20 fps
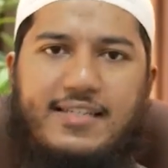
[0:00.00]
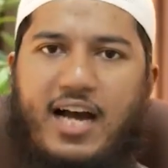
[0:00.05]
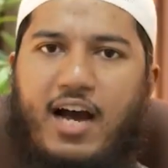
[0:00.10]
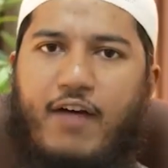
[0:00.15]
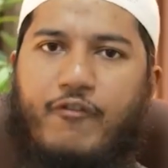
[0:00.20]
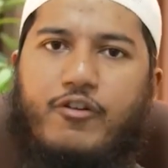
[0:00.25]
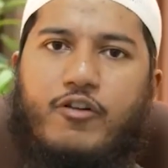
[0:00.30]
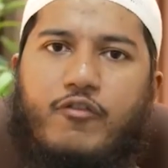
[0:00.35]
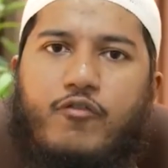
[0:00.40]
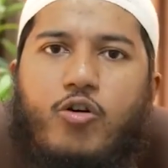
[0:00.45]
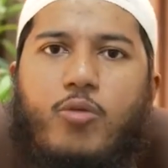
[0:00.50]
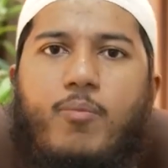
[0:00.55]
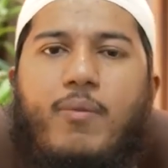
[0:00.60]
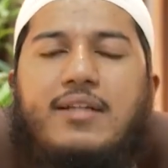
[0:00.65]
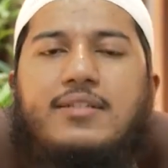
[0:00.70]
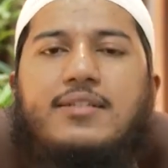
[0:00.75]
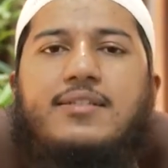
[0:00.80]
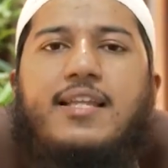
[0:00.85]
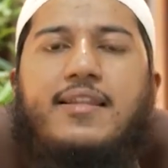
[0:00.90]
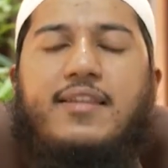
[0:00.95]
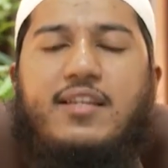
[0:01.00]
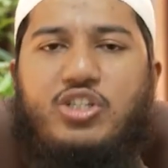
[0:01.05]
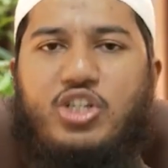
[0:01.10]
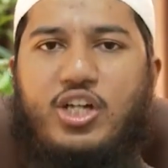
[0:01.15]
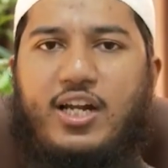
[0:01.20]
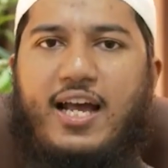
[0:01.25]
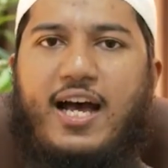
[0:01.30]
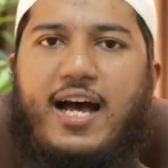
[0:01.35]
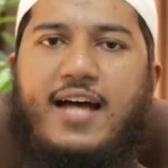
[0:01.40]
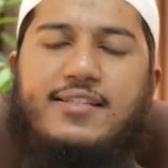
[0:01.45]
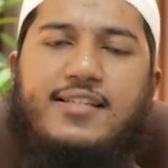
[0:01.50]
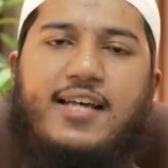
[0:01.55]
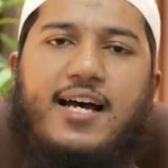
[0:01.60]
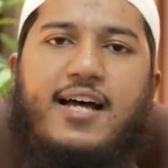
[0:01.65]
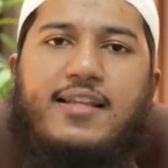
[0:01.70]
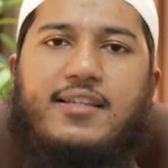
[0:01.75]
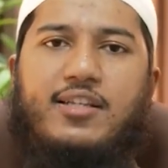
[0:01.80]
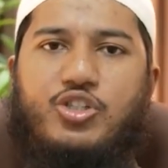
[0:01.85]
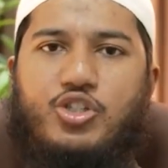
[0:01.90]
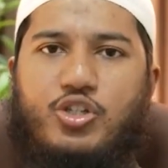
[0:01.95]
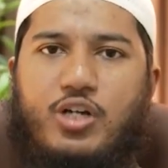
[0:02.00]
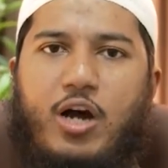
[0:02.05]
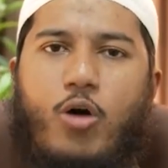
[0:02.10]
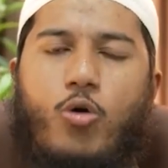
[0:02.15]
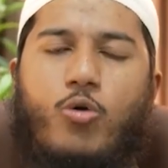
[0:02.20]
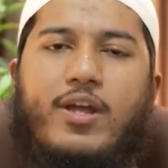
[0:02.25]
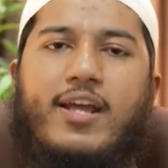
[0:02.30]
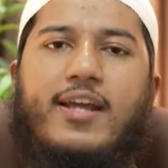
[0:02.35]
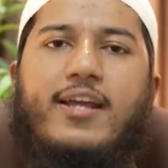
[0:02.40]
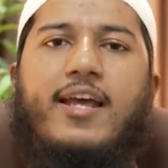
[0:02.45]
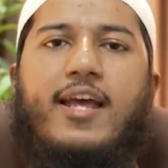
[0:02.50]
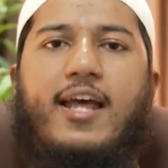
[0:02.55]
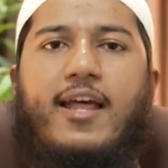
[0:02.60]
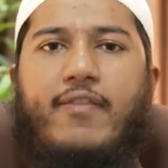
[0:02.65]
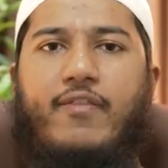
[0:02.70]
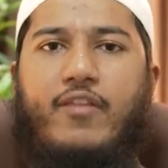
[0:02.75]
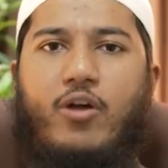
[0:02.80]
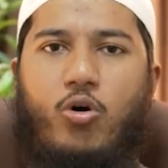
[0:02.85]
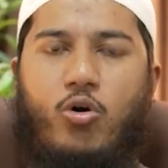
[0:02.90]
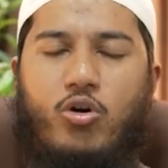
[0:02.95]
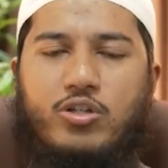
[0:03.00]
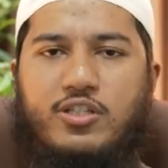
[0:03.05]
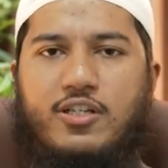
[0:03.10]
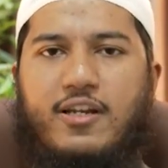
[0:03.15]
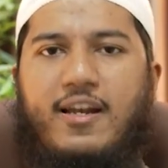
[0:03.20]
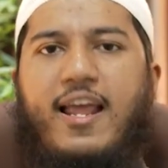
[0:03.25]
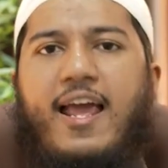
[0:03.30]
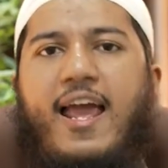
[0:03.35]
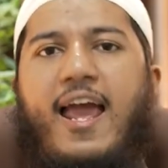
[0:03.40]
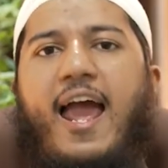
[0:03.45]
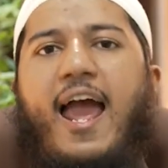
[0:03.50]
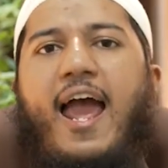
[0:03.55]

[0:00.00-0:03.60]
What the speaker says: after 4 months, then the janaza, the shrouding, the ghusl